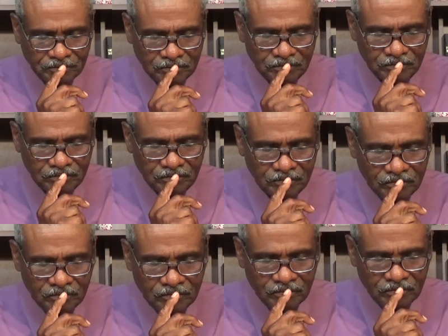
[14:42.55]

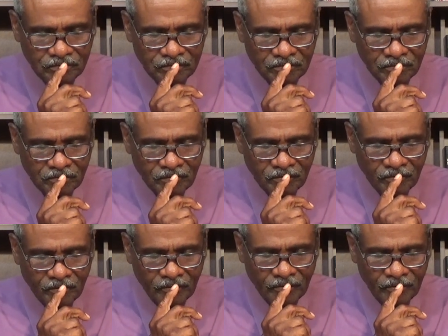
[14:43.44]

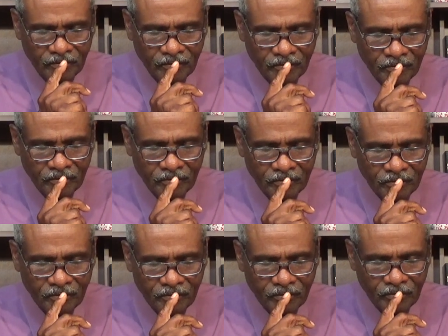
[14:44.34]

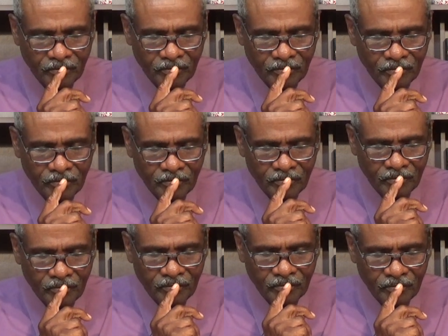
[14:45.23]

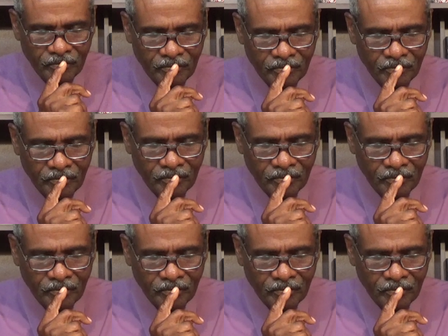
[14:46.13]
(no one is talking)